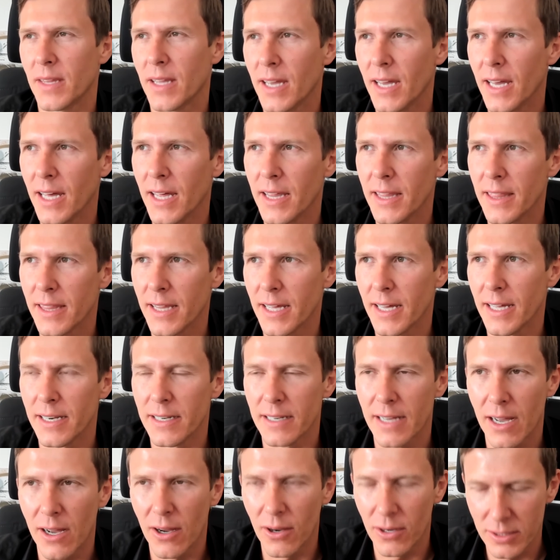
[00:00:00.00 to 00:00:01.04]
And
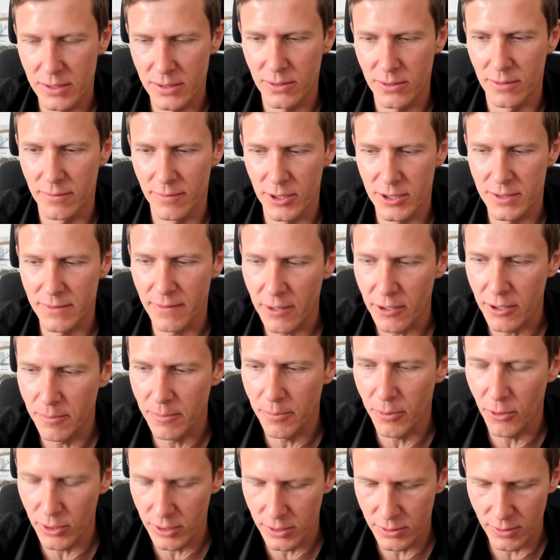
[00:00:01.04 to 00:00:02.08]
then also what's very
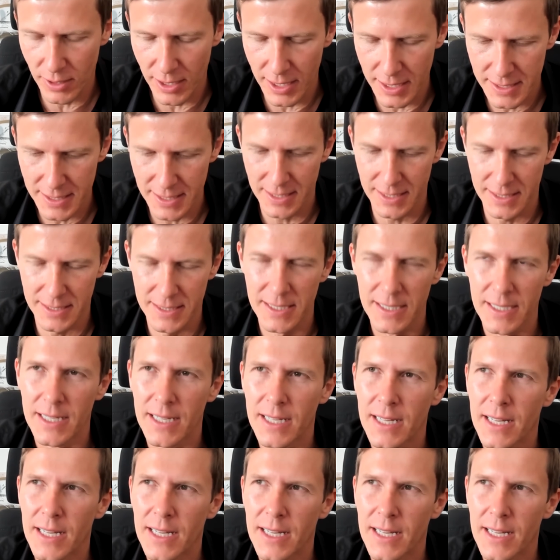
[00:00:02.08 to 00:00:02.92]
important to us is